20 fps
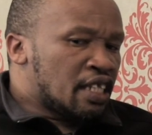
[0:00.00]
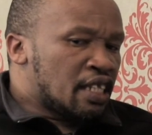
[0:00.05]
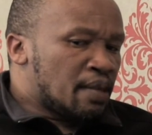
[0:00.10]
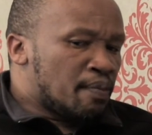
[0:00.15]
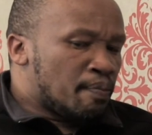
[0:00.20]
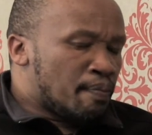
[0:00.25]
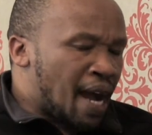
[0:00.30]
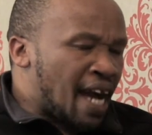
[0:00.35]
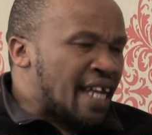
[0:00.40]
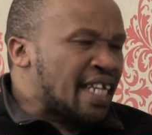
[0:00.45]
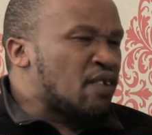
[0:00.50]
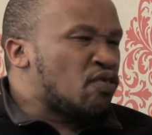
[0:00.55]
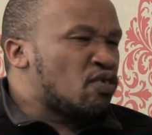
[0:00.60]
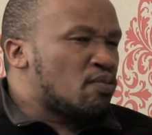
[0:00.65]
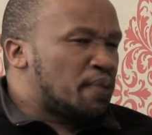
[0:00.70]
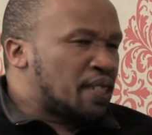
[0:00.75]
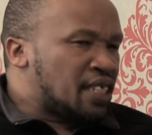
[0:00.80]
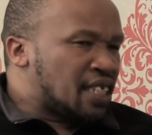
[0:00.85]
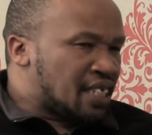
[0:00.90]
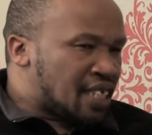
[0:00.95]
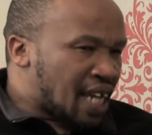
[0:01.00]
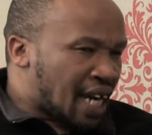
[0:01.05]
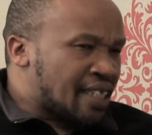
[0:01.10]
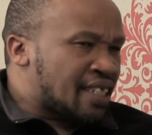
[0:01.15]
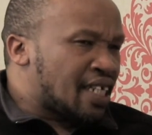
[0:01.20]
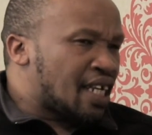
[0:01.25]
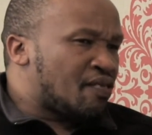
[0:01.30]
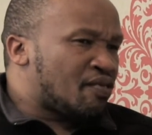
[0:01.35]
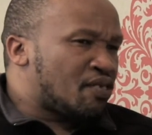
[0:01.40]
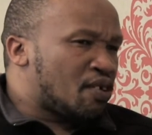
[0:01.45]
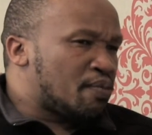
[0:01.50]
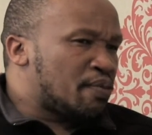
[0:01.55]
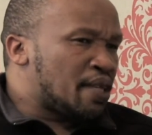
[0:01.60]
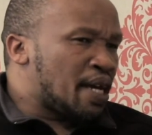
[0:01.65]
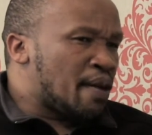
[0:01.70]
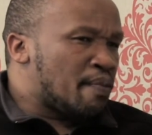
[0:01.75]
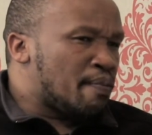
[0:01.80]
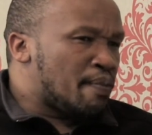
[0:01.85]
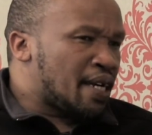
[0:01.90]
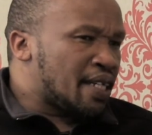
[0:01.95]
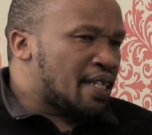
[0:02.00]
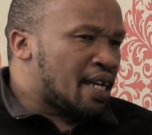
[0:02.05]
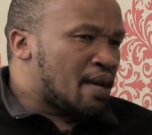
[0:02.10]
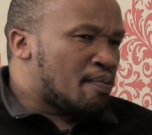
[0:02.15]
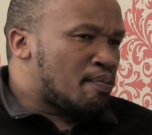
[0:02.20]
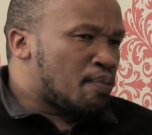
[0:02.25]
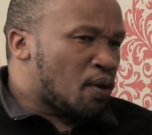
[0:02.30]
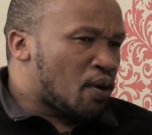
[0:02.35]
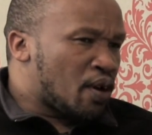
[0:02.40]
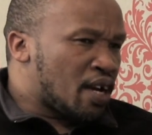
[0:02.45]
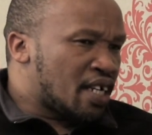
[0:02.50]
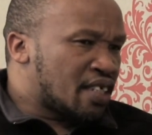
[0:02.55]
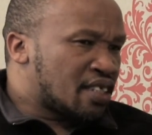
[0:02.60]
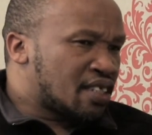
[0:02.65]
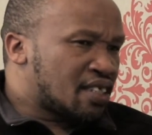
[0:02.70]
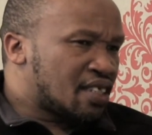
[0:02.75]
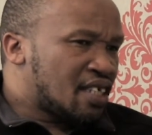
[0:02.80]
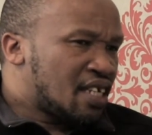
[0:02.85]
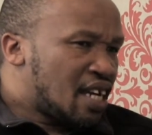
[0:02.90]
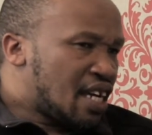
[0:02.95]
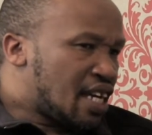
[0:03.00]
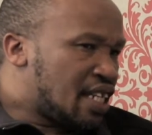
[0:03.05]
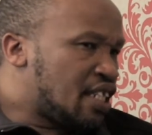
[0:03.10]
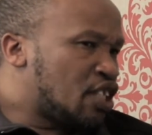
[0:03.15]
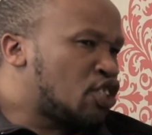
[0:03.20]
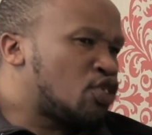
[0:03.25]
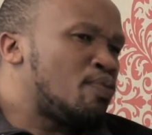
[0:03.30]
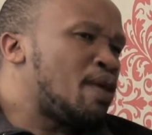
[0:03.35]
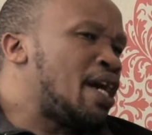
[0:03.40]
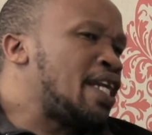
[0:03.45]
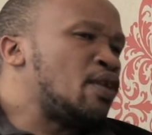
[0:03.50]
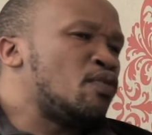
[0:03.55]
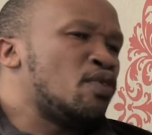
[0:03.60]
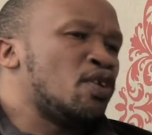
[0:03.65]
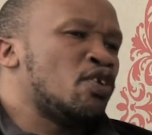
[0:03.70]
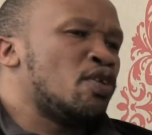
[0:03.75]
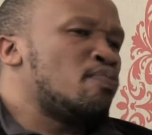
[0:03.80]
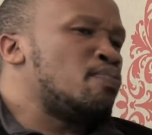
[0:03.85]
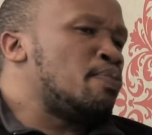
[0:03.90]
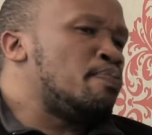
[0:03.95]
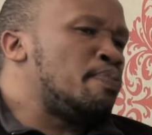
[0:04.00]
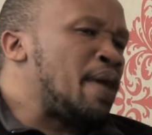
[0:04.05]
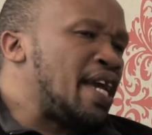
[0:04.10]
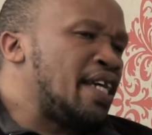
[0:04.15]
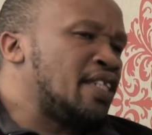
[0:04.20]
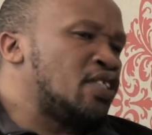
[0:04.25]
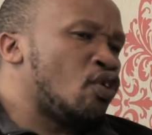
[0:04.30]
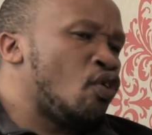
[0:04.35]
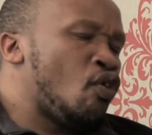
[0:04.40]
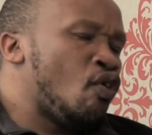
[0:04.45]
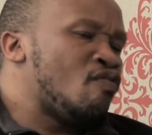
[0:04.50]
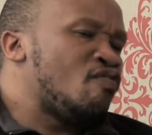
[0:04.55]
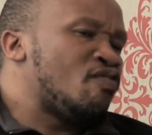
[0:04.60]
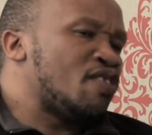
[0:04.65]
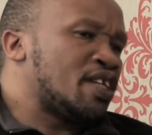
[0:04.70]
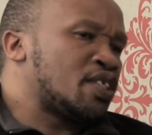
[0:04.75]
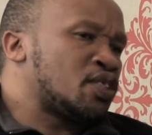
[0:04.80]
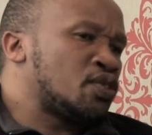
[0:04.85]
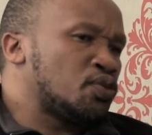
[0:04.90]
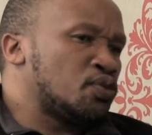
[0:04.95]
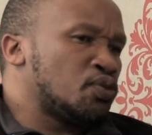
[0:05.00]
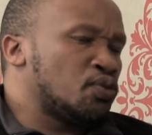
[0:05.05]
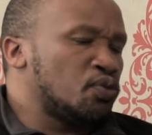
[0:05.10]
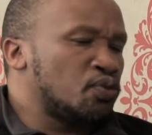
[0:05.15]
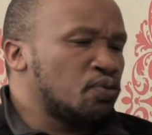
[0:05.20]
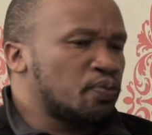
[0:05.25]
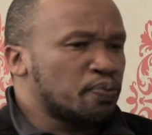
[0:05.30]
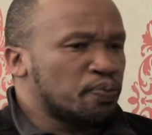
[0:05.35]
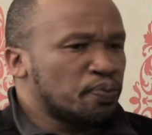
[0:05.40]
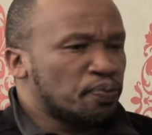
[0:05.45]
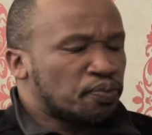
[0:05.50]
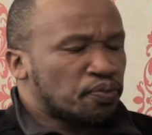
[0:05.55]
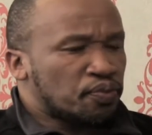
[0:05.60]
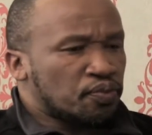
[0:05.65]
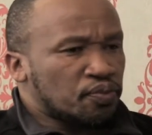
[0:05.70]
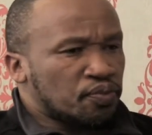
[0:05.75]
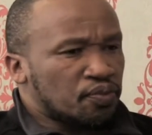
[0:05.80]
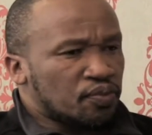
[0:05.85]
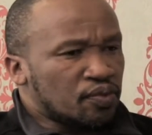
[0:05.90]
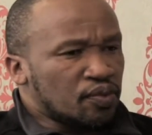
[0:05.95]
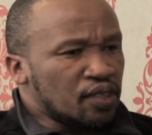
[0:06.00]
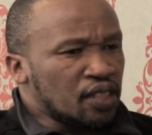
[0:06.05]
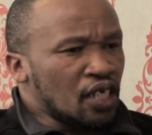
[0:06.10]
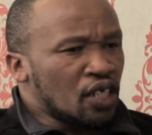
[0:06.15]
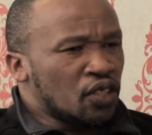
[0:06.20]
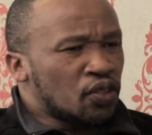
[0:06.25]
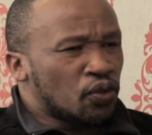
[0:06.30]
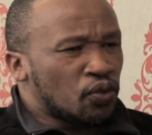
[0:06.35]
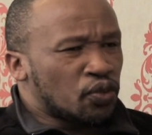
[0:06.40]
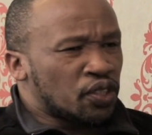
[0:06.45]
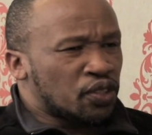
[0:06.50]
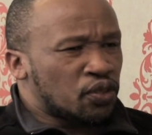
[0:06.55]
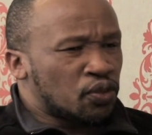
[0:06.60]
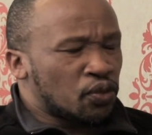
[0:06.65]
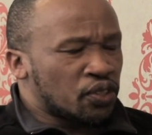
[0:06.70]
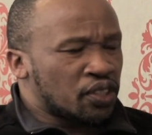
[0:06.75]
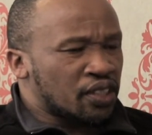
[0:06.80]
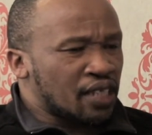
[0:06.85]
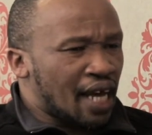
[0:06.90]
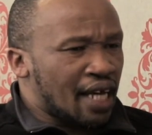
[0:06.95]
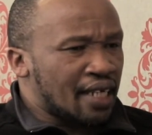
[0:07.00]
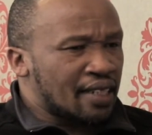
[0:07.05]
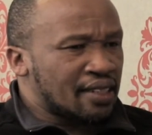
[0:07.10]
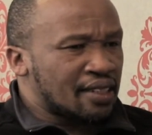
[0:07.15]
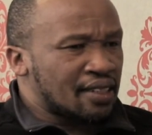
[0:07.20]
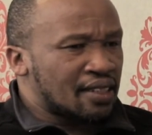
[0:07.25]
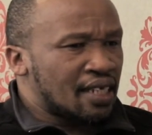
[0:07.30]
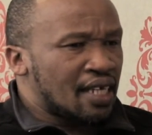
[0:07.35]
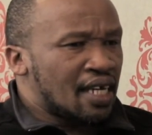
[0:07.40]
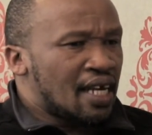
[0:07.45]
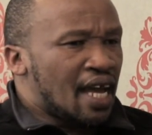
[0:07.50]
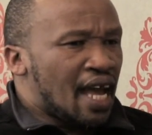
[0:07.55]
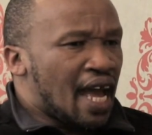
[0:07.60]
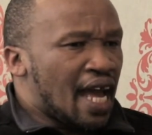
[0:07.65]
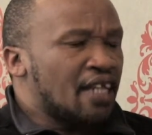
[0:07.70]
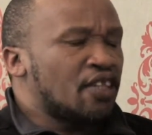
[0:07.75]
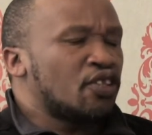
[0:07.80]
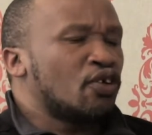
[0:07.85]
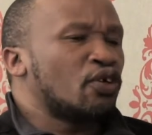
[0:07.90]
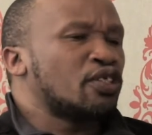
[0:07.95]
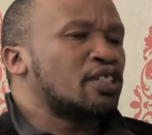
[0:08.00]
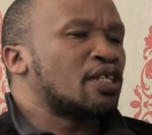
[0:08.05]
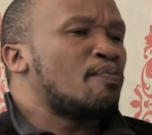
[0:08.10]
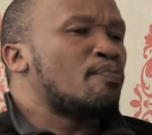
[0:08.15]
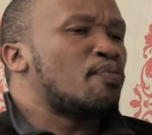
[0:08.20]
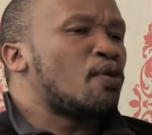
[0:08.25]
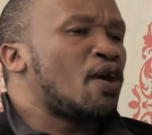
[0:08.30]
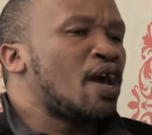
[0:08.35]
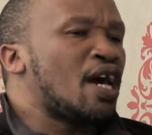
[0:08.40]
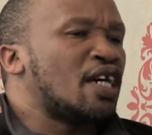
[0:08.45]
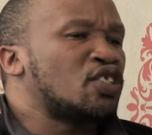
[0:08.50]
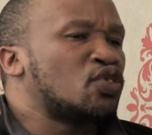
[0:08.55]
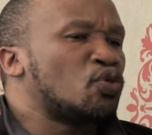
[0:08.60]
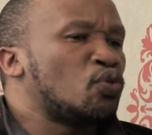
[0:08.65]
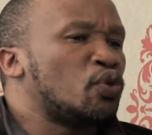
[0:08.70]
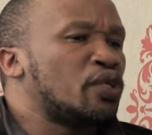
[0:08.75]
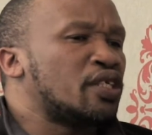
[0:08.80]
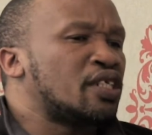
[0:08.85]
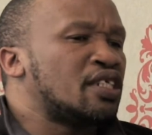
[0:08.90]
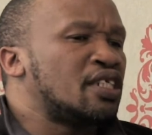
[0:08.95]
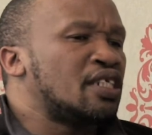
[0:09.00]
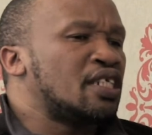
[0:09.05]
money would be deducted from them by their employers, and this money will not be paid over to SARS, and those employers would,